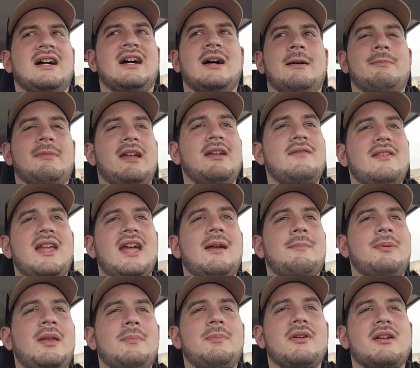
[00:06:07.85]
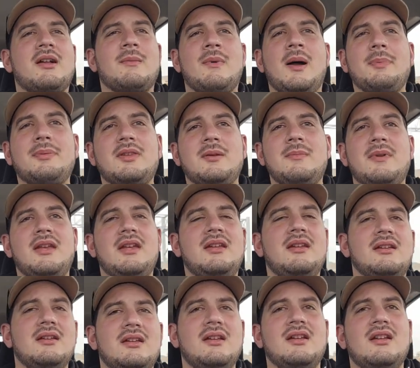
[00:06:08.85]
Um, even had people come up to me